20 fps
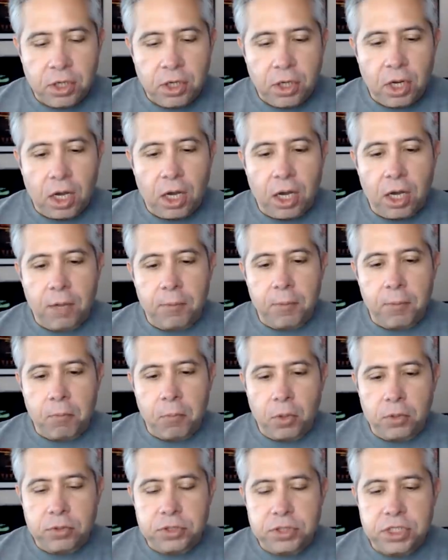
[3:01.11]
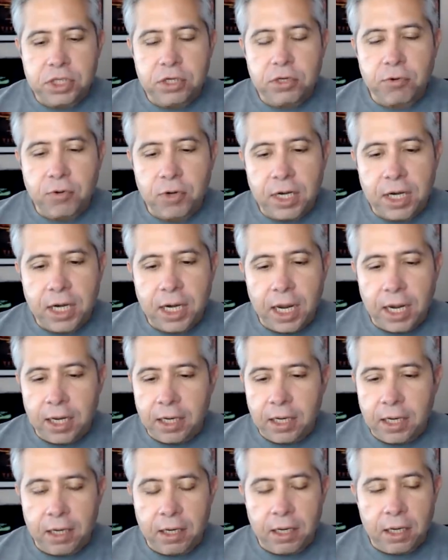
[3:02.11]
um, mostly
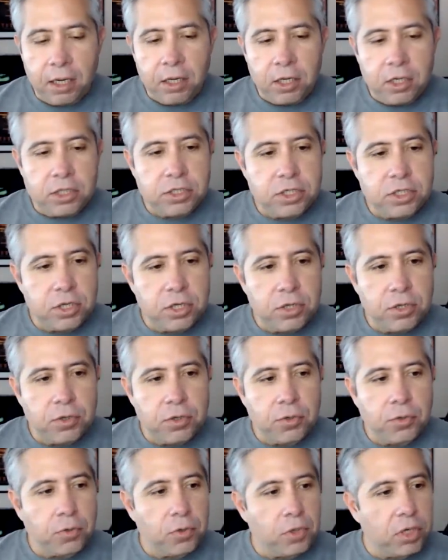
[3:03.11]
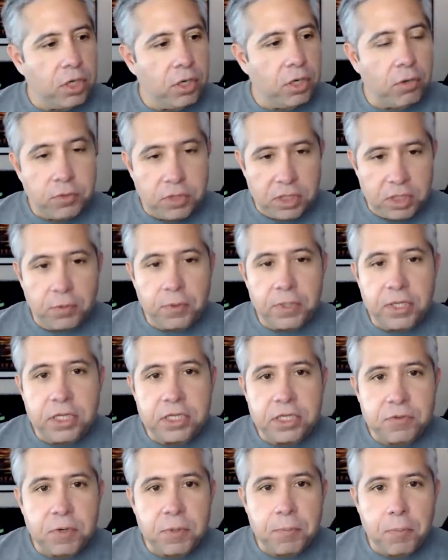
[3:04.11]
created to you know deal with
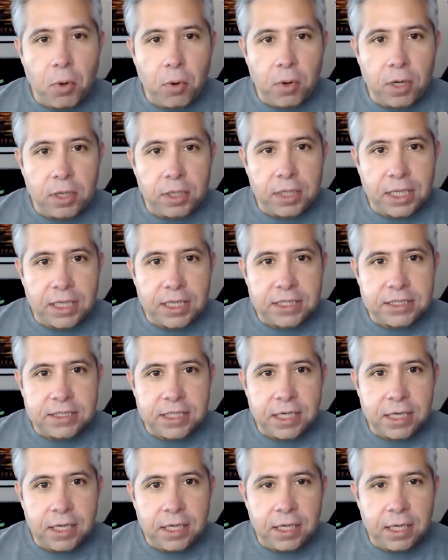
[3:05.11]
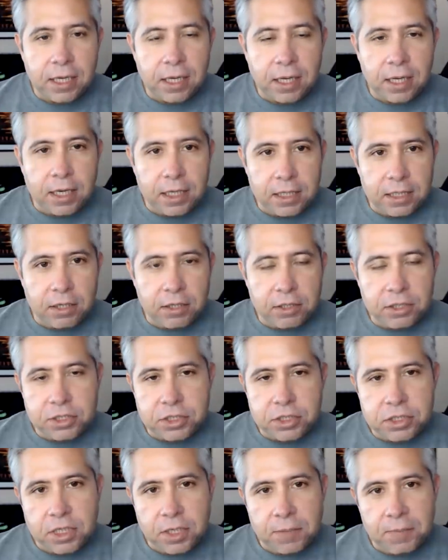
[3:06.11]
this report that the Senate uh,
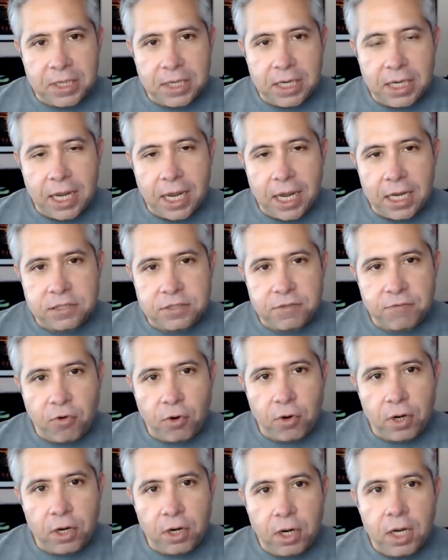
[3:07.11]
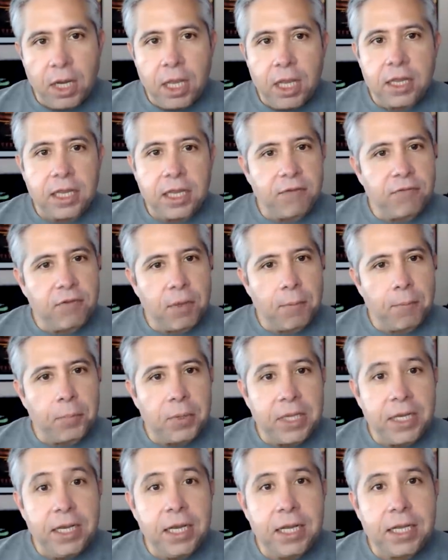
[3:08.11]
Intelligence Committee asked for. They've
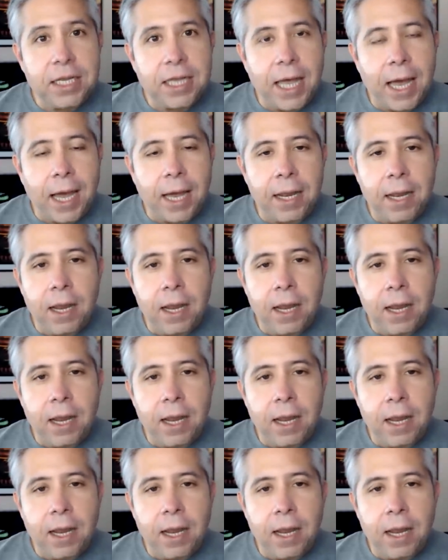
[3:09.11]
completed that,